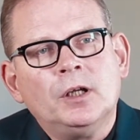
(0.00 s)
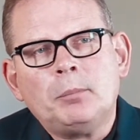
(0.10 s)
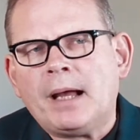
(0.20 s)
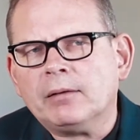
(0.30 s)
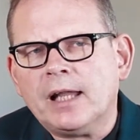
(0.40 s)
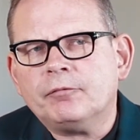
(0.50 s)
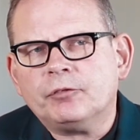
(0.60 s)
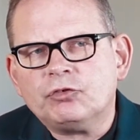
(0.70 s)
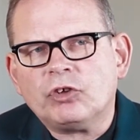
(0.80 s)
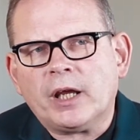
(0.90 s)
about
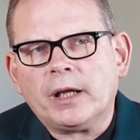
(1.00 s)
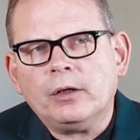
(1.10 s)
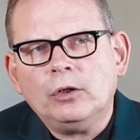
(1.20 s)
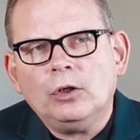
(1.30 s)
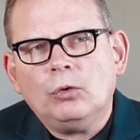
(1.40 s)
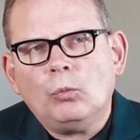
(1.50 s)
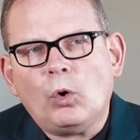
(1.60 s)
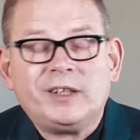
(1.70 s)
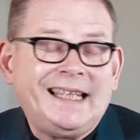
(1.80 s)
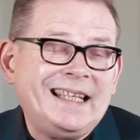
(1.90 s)
leveraging
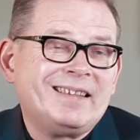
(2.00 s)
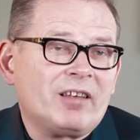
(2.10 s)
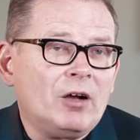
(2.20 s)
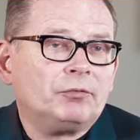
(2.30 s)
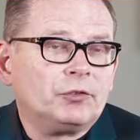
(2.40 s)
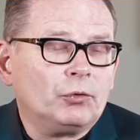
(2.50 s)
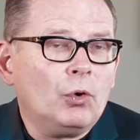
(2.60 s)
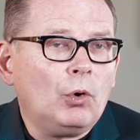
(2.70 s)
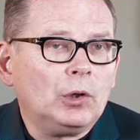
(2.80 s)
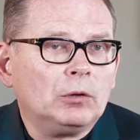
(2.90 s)
what is, after
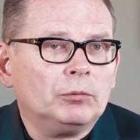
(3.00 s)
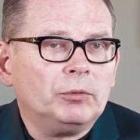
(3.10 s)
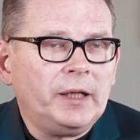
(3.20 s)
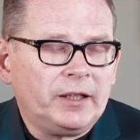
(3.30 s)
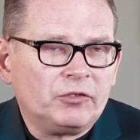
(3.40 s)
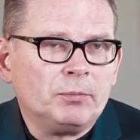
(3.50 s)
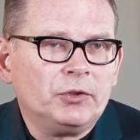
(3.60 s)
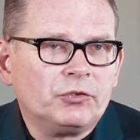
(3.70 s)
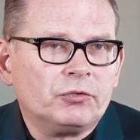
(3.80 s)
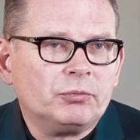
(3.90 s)
all, at its
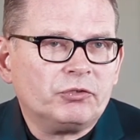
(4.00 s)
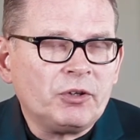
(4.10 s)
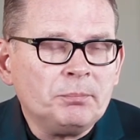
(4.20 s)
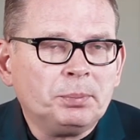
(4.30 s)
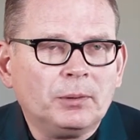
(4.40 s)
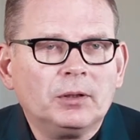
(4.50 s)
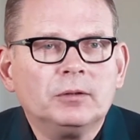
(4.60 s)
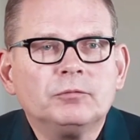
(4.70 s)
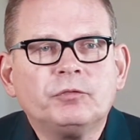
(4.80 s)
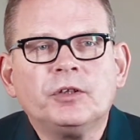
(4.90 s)
most simple
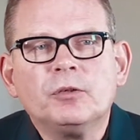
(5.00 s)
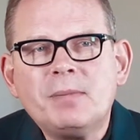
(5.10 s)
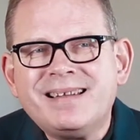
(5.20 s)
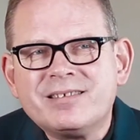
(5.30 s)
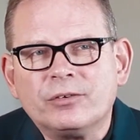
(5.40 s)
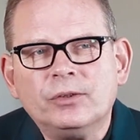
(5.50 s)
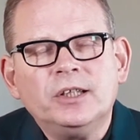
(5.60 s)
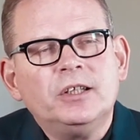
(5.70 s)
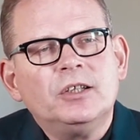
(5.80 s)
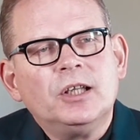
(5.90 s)
and fundamental,
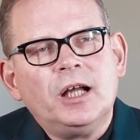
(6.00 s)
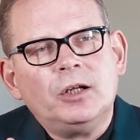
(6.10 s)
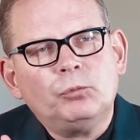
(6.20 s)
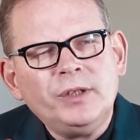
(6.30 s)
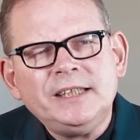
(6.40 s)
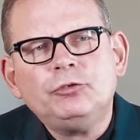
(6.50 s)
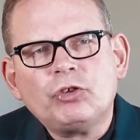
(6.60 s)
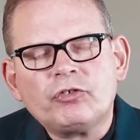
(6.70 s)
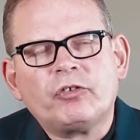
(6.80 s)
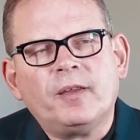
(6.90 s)
really
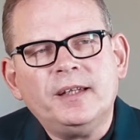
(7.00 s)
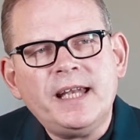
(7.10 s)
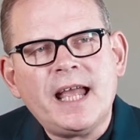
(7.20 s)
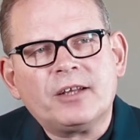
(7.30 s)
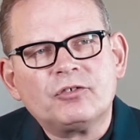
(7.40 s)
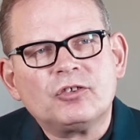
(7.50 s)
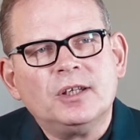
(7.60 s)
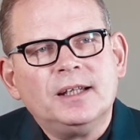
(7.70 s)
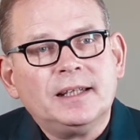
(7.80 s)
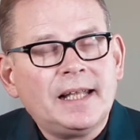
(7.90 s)
just the next
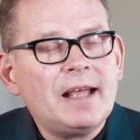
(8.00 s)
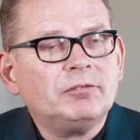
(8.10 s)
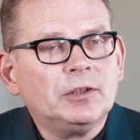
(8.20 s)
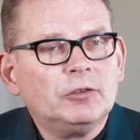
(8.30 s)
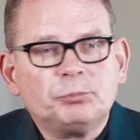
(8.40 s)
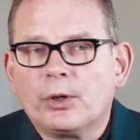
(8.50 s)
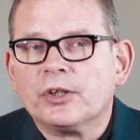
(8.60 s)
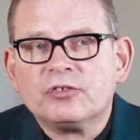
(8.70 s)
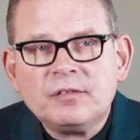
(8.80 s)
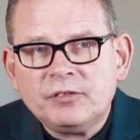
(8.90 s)
level of
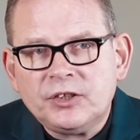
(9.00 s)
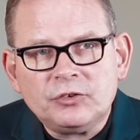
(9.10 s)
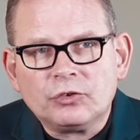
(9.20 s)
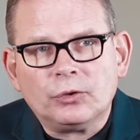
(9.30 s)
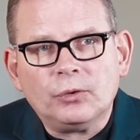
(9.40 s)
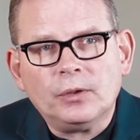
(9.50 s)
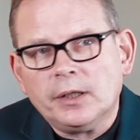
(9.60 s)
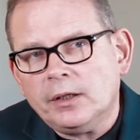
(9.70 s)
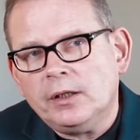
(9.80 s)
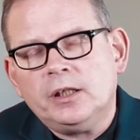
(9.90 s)
productivity tool.
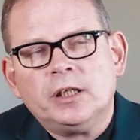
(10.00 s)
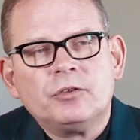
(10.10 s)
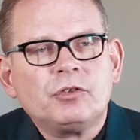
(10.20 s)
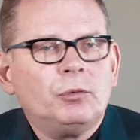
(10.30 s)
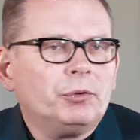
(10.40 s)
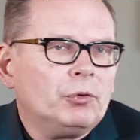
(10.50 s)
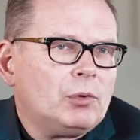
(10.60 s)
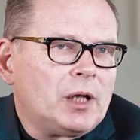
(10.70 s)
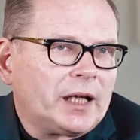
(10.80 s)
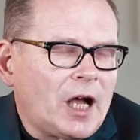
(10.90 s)
And so we're
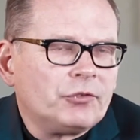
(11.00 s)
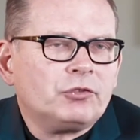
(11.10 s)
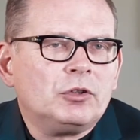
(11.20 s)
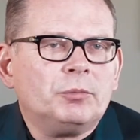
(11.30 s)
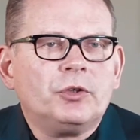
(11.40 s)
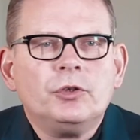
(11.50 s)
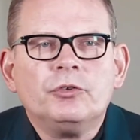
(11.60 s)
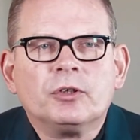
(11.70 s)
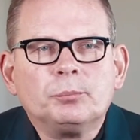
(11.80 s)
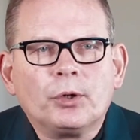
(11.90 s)
all accustomed to
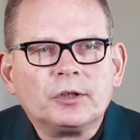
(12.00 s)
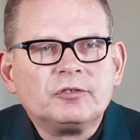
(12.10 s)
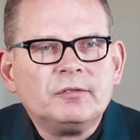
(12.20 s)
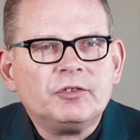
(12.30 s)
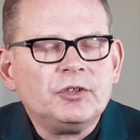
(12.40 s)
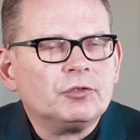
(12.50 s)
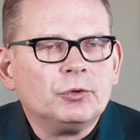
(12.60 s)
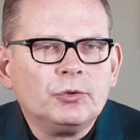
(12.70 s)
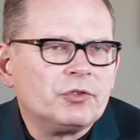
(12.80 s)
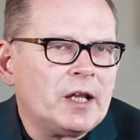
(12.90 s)
using productivity
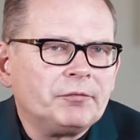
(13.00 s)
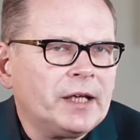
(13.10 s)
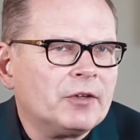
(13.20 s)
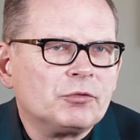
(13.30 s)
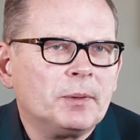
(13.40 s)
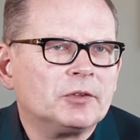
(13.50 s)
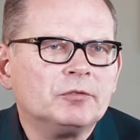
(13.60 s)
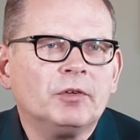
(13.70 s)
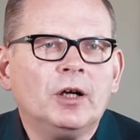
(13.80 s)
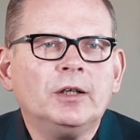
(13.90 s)
tools in every aspect
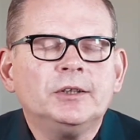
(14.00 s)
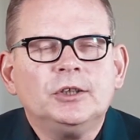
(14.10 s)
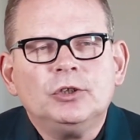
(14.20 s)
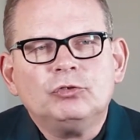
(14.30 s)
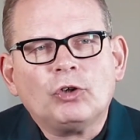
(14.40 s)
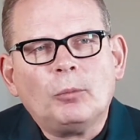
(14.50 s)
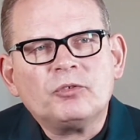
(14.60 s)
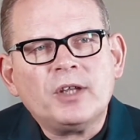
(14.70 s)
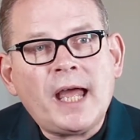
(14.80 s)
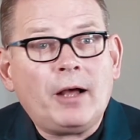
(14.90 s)
of our
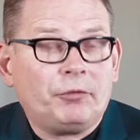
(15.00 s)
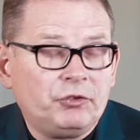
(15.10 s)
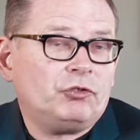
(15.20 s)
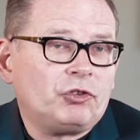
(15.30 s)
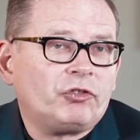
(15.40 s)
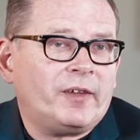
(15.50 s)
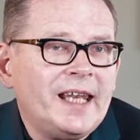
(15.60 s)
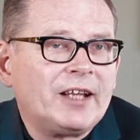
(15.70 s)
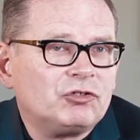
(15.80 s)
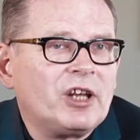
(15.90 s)
jobs now. This is just the
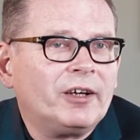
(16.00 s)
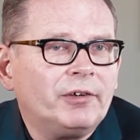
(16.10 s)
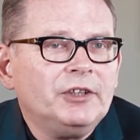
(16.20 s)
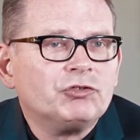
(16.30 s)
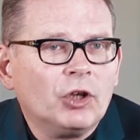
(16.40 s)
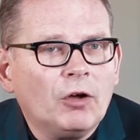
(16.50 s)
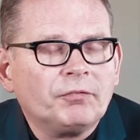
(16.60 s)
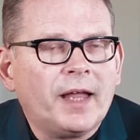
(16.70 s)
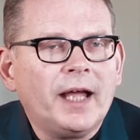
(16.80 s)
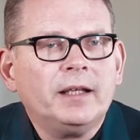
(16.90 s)
next generation
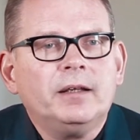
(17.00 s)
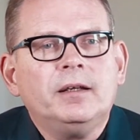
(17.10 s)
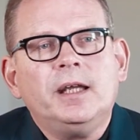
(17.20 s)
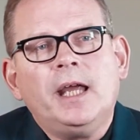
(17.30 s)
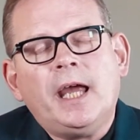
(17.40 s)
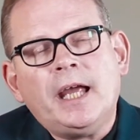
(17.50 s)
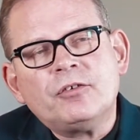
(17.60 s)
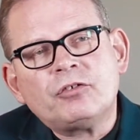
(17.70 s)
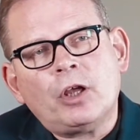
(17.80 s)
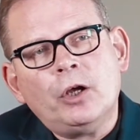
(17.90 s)
of that.
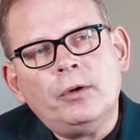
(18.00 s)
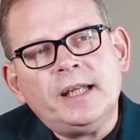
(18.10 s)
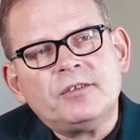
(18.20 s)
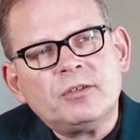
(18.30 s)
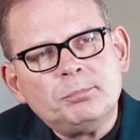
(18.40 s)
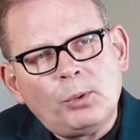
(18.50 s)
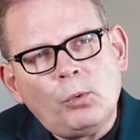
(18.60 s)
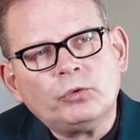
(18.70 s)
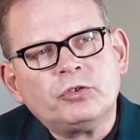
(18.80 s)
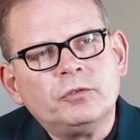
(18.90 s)
And so it's
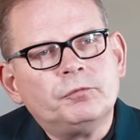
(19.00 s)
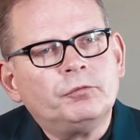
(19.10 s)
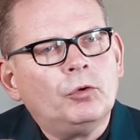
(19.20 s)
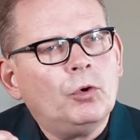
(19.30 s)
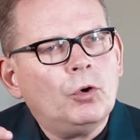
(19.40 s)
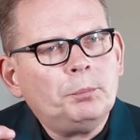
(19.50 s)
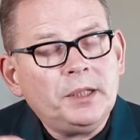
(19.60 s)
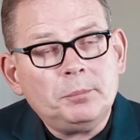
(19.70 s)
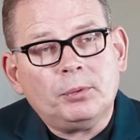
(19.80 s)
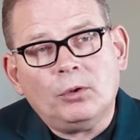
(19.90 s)
important for
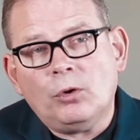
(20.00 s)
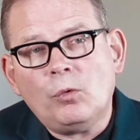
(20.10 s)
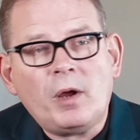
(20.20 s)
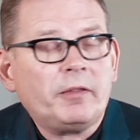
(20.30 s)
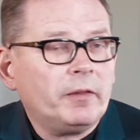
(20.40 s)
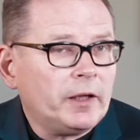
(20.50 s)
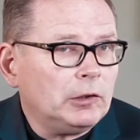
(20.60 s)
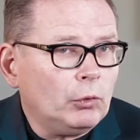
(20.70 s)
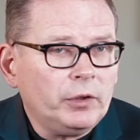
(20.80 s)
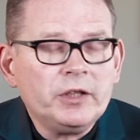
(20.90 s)
people, whether they're
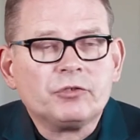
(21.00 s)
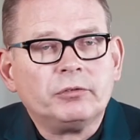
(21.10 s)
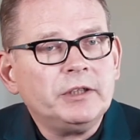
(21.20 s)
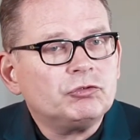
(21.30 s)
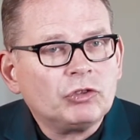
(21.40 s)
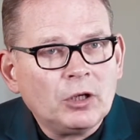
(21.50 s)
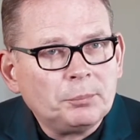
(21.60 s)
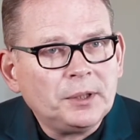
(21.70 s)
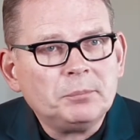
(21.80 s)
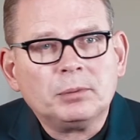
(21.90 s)
lawyers or HR
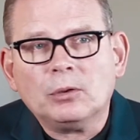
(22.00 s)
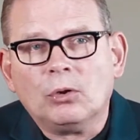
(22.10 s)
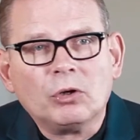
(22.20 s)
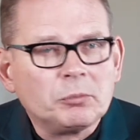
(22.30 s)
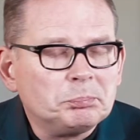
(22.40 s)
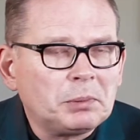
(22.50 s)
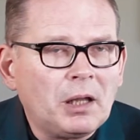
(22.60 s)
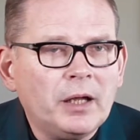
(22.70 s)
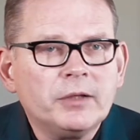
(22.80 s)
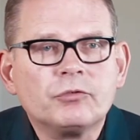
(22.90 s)
people or
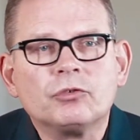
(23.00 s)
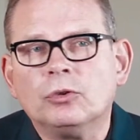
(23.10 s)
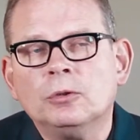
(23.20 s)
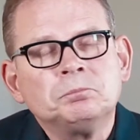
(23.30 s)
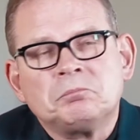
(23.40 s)
compliance or